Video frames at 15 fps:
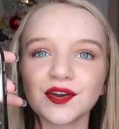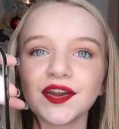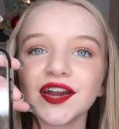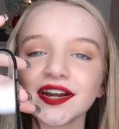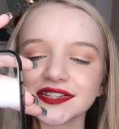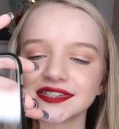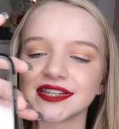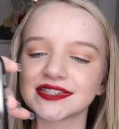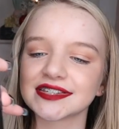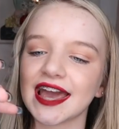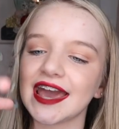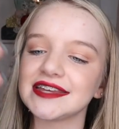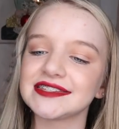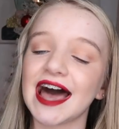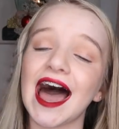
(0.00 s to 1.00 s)
So here's this
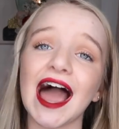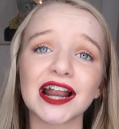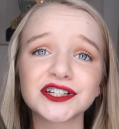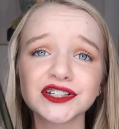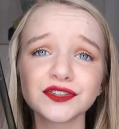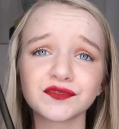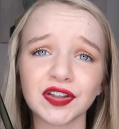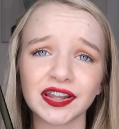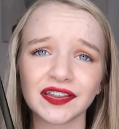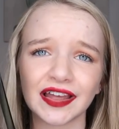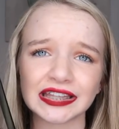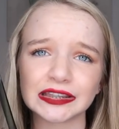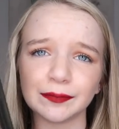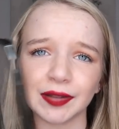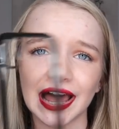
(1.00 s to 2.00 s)
case. I actually really
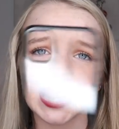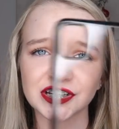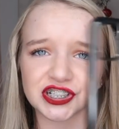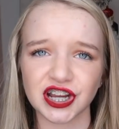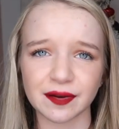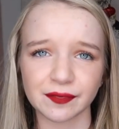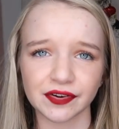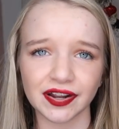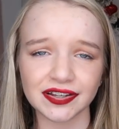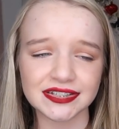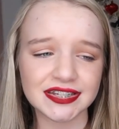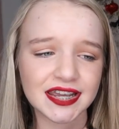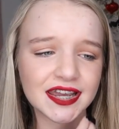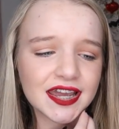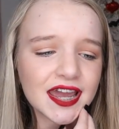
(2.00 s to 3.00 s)
like the black trim
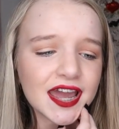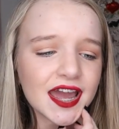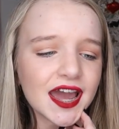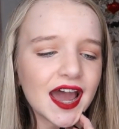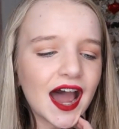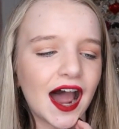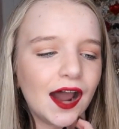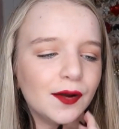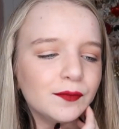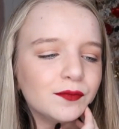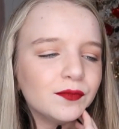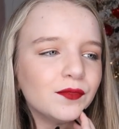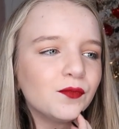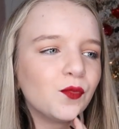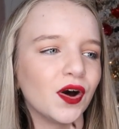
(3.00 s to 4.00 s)
around it. I
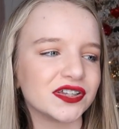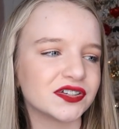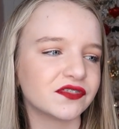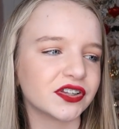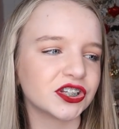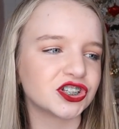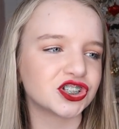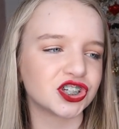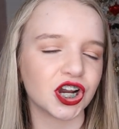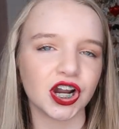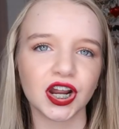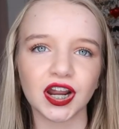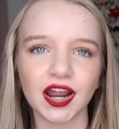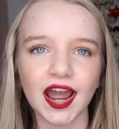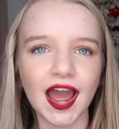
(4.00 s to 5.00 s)
wasn't really
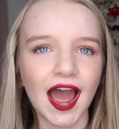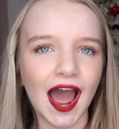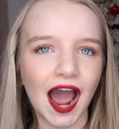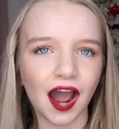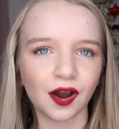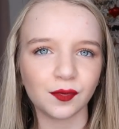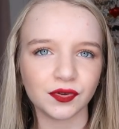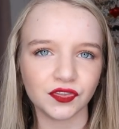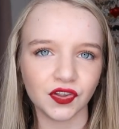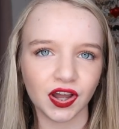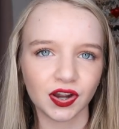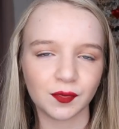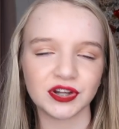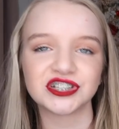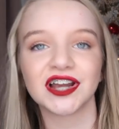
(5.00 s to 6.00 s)
sure how it would
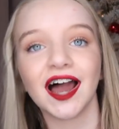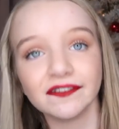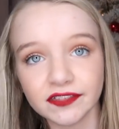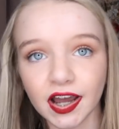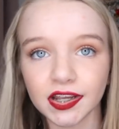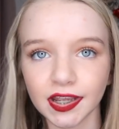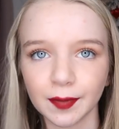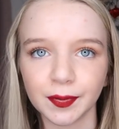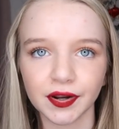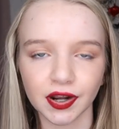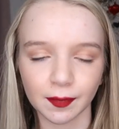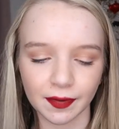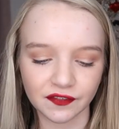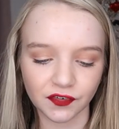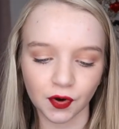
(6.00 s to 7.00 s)
look, which I have not yet put
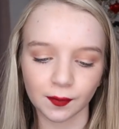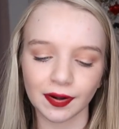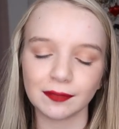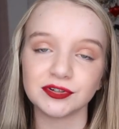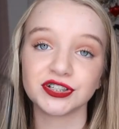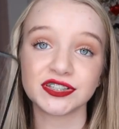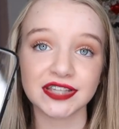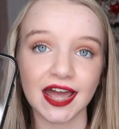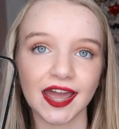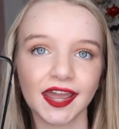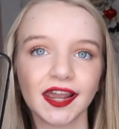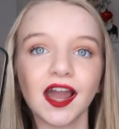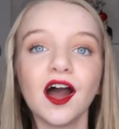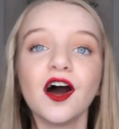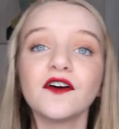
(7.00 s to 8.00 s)
it on my phone, but I'm just
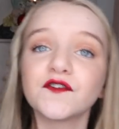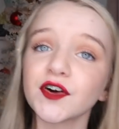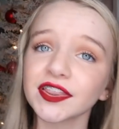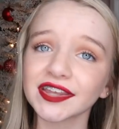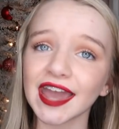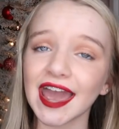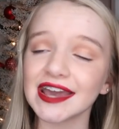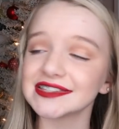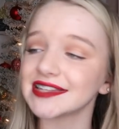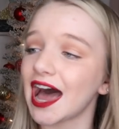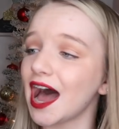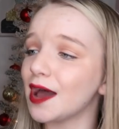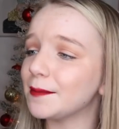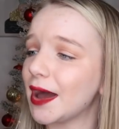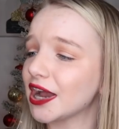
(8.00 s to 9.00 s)
saying. For the case,
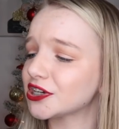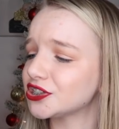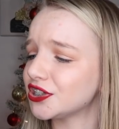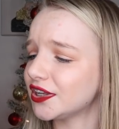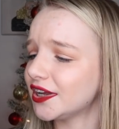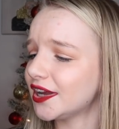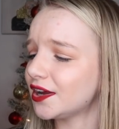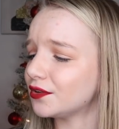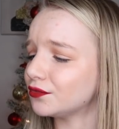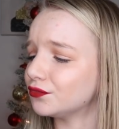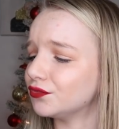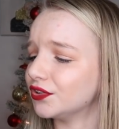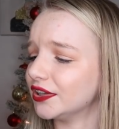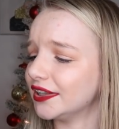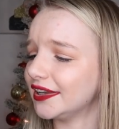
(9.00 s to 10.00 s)
I'm actually
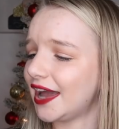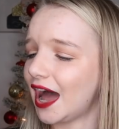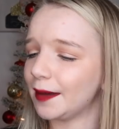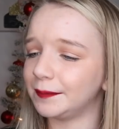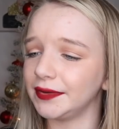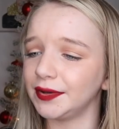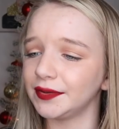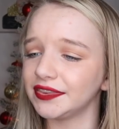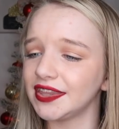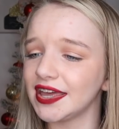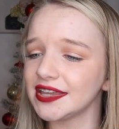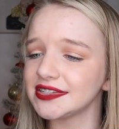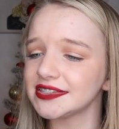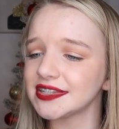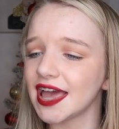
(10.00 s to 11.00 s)
really happy with
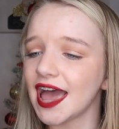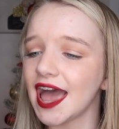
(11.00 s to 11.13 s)
this.